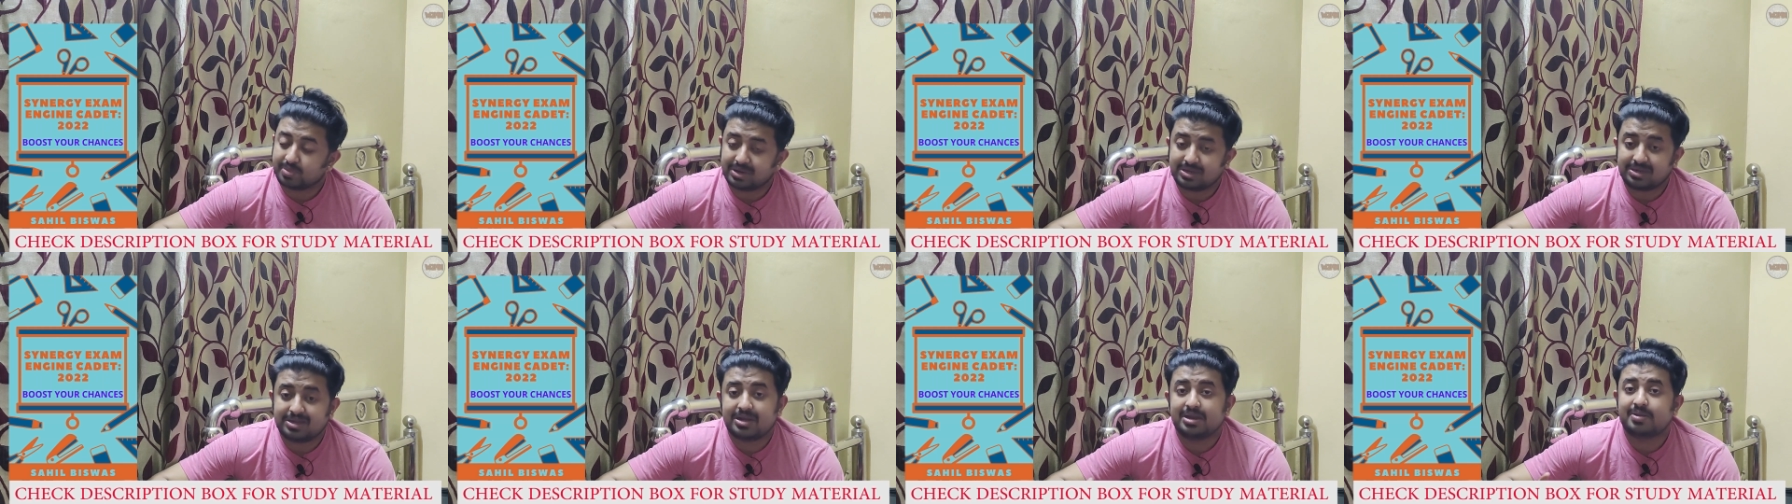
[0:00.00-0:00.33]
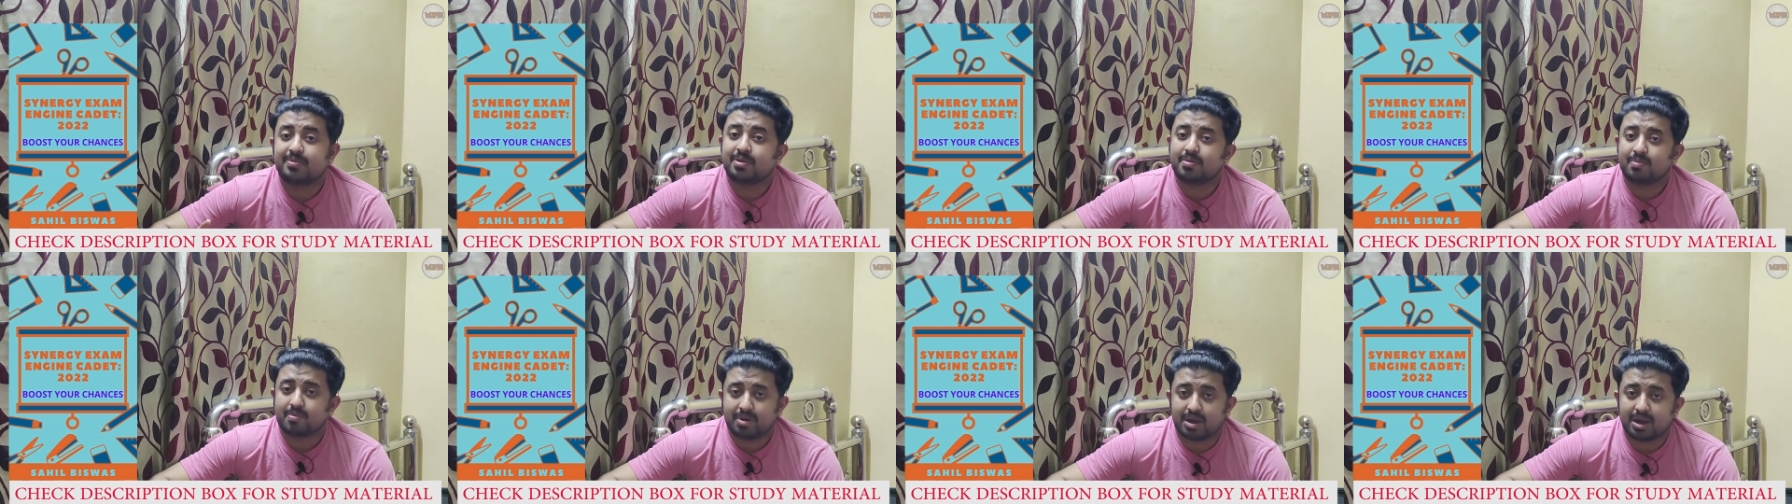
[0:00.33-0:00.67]
But
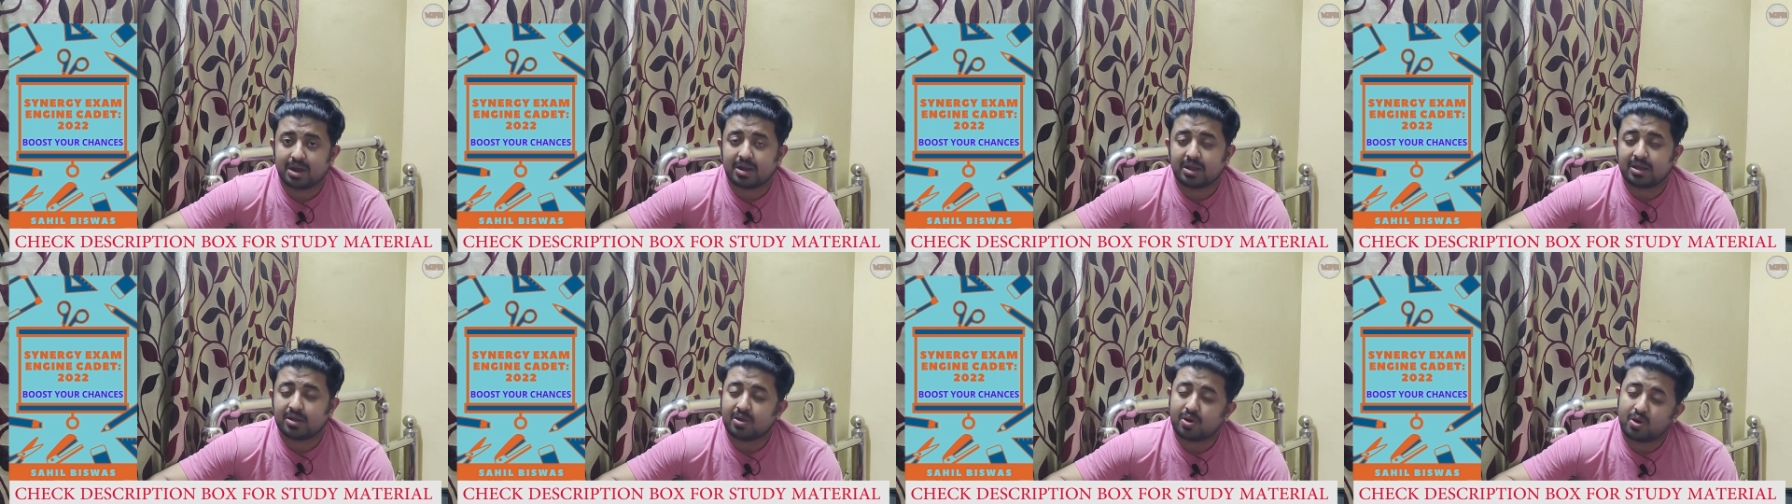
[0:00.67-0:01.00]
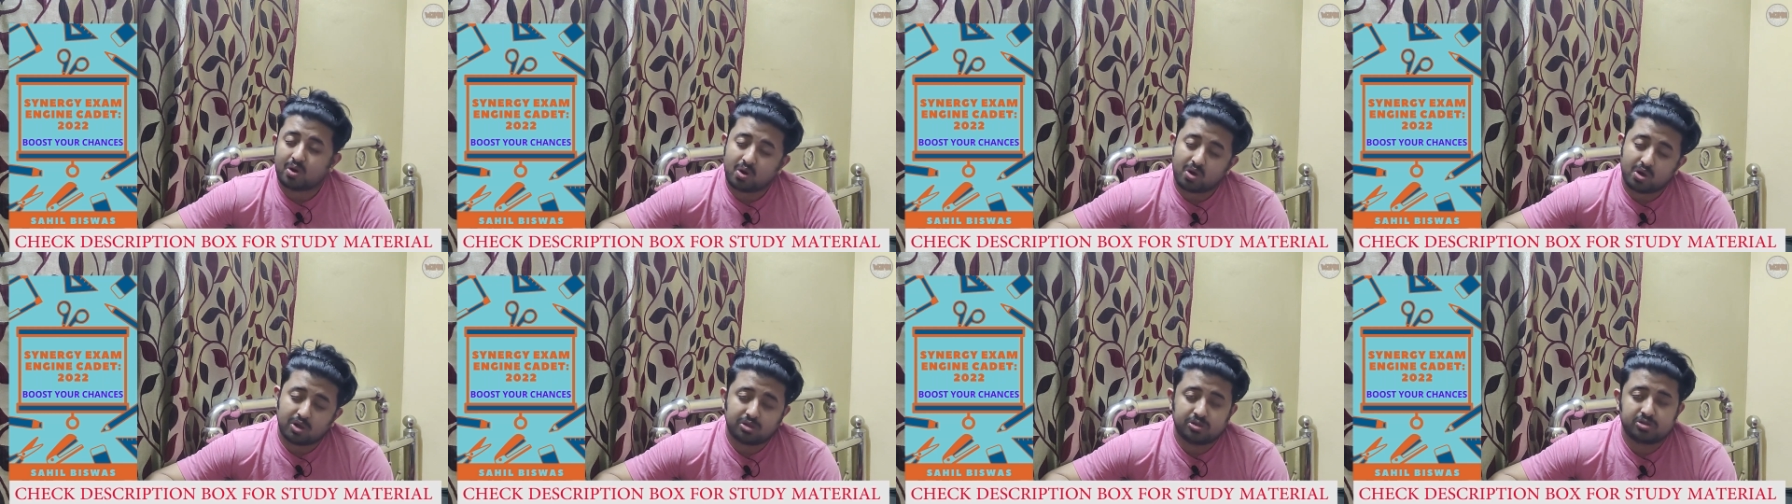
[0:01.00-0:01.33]
remember,
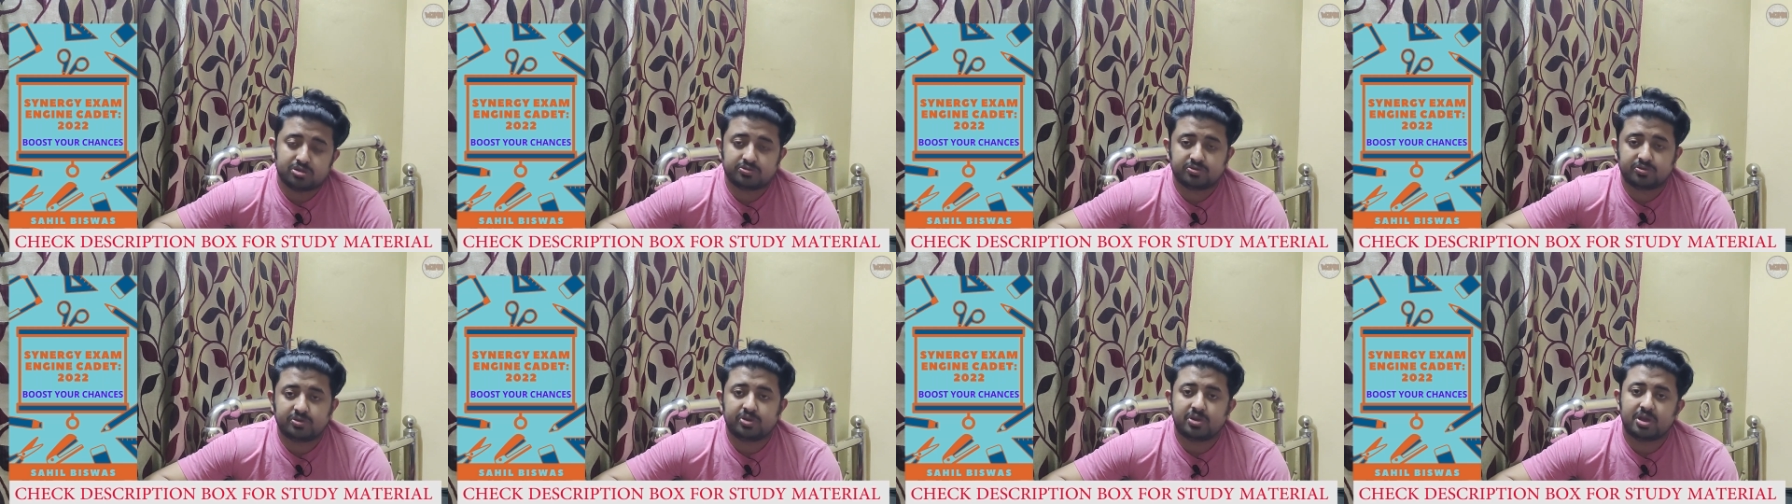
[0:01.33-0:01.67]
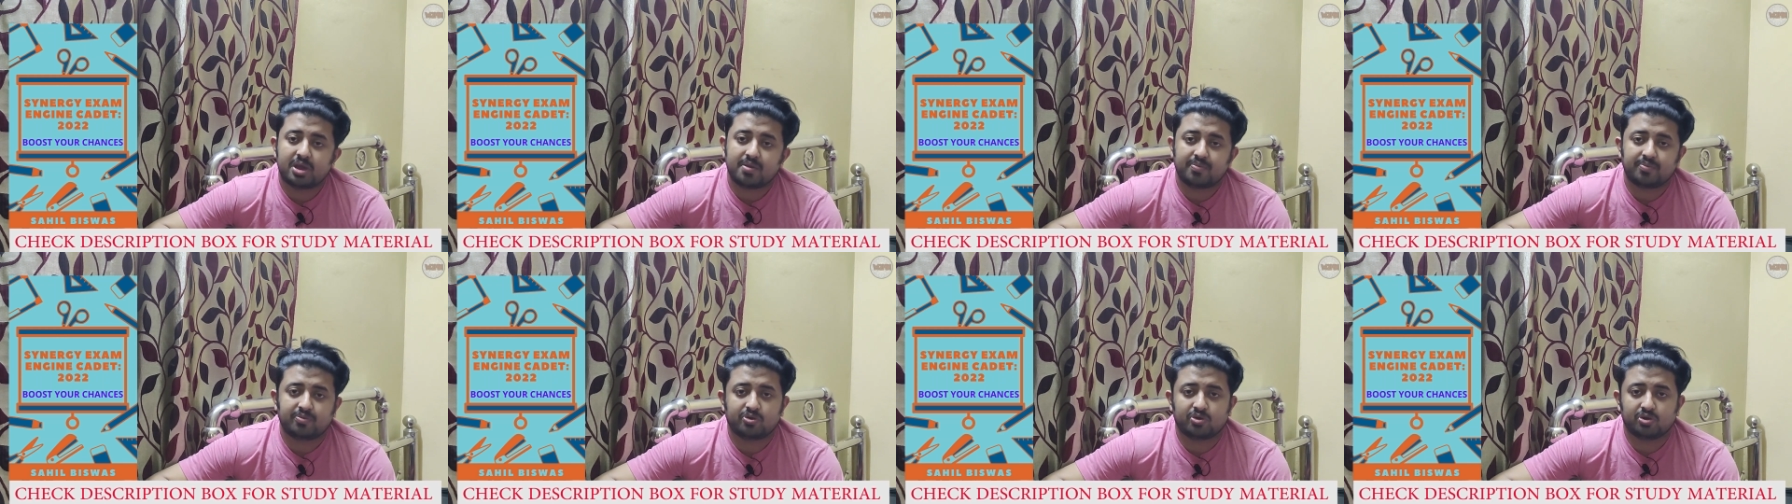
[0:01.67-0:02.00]
all those
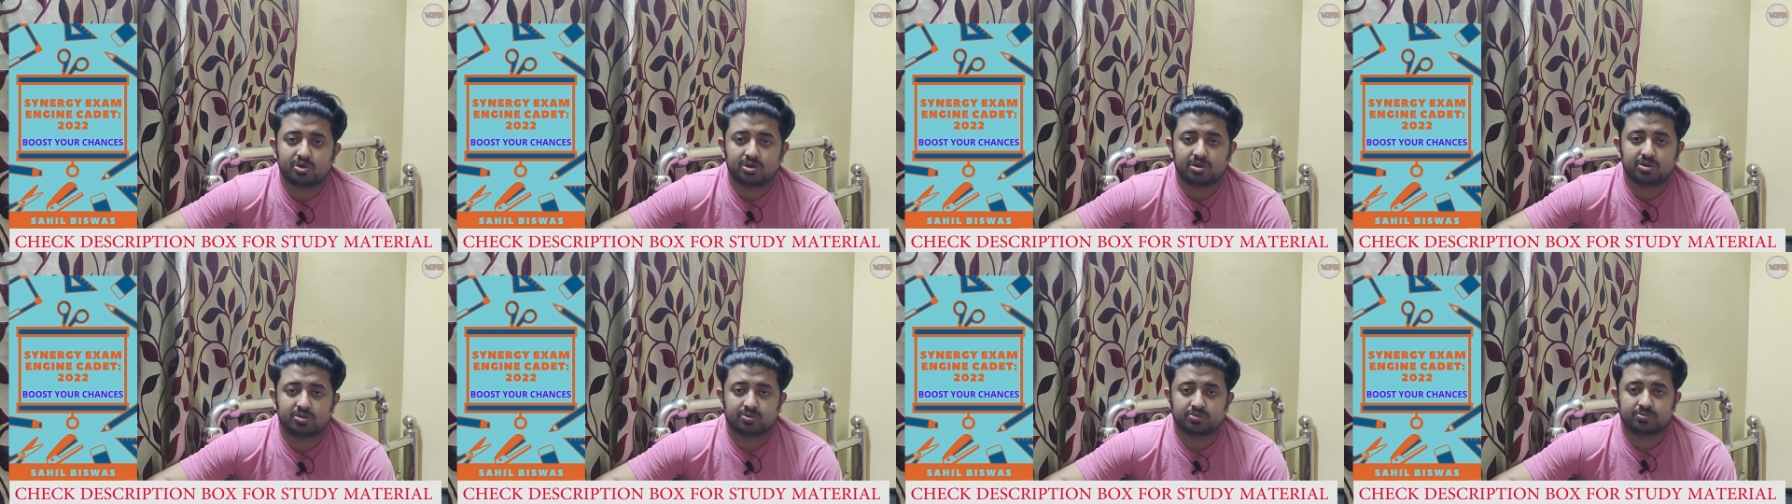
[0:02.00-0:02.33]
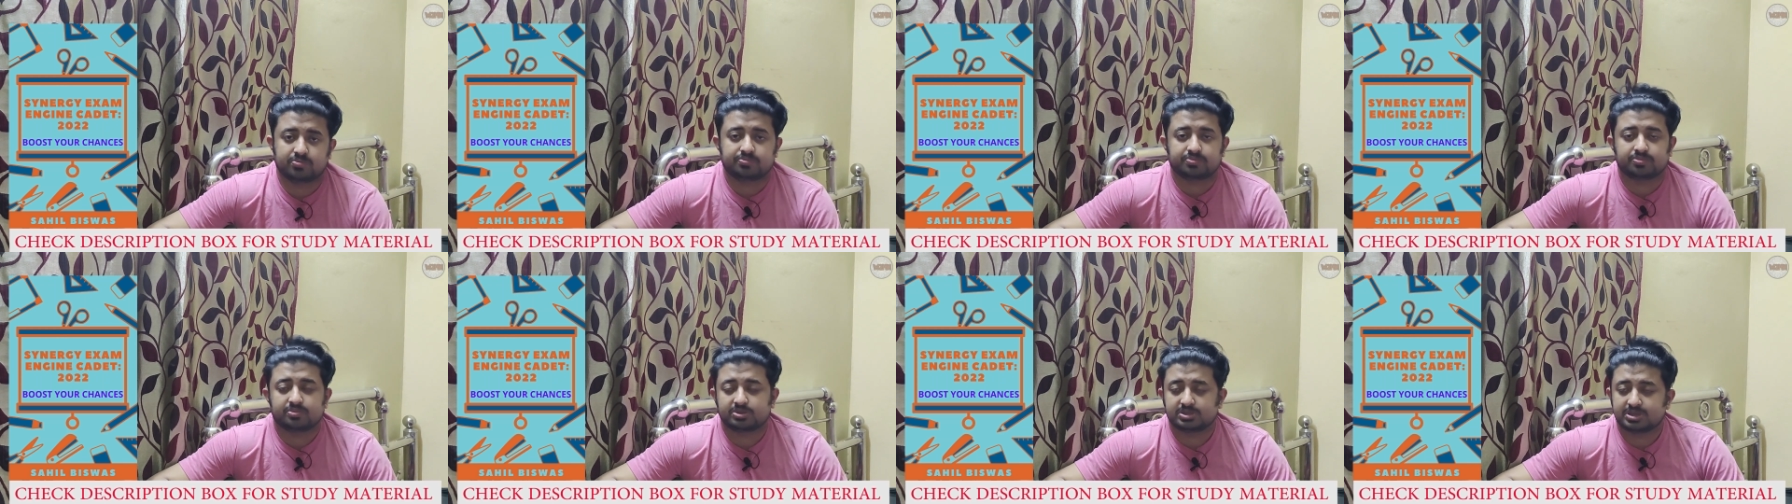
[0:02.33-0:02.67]
videos I have told
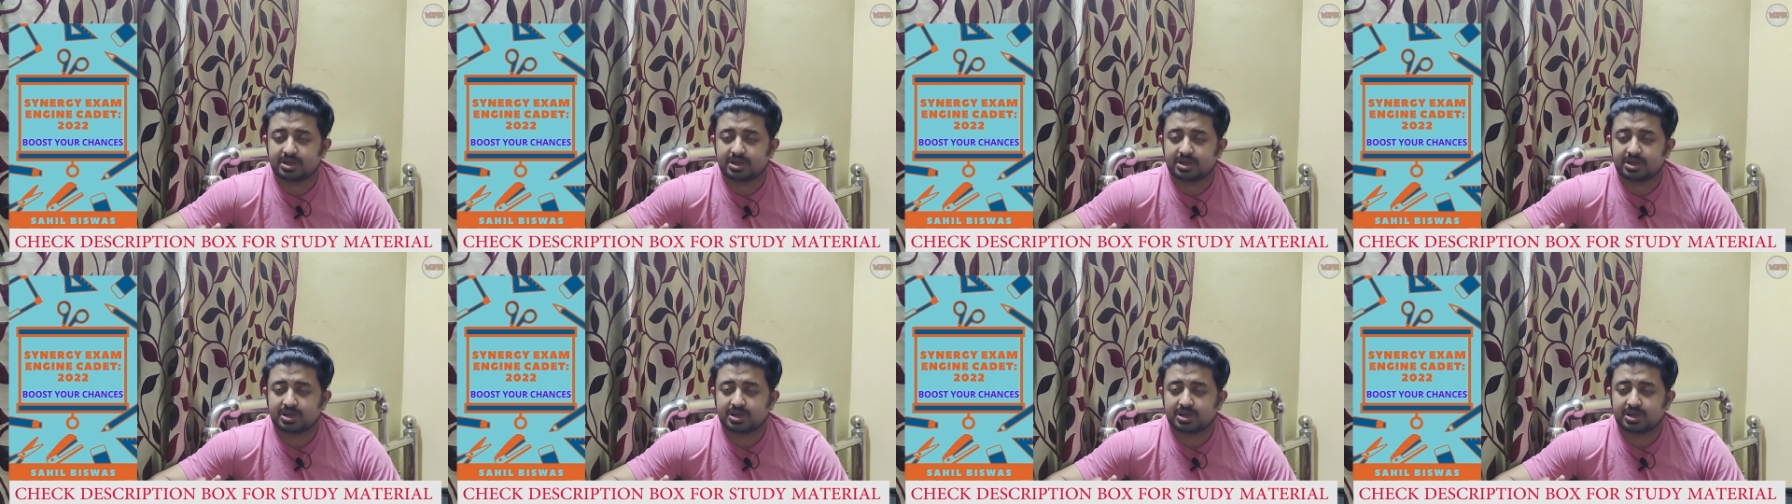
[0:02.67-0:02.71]
you,